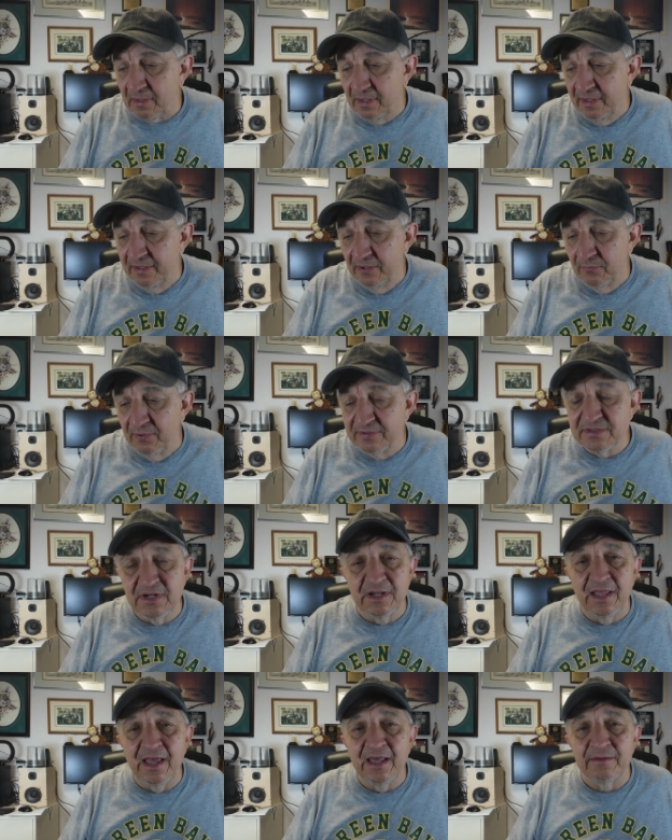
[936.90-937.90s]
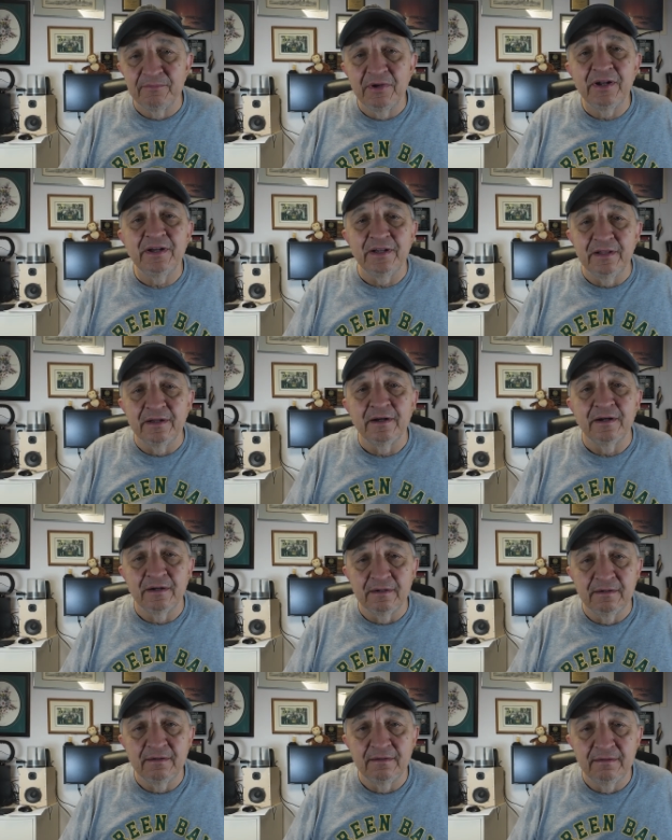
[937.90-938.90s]
and there wasn't a lot of money
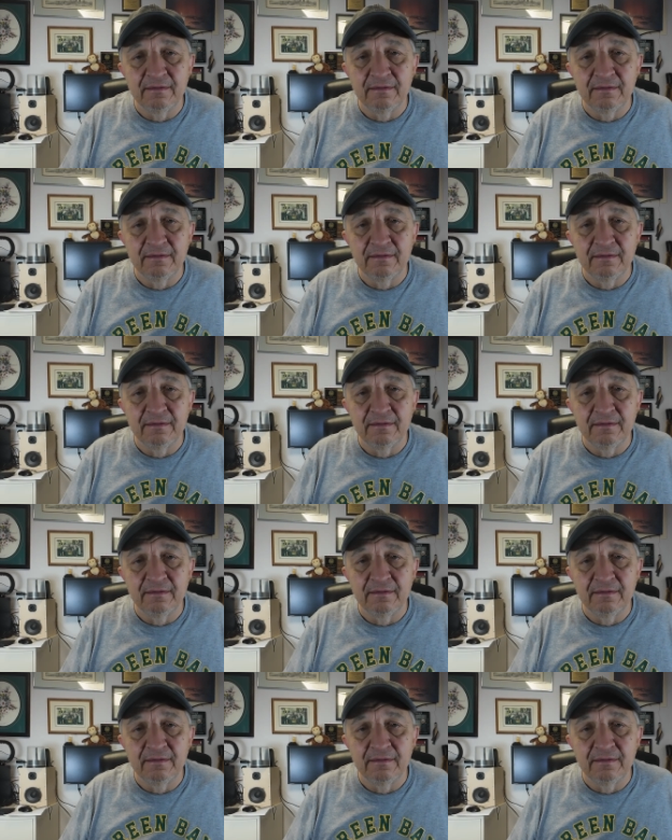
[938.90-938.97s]
there.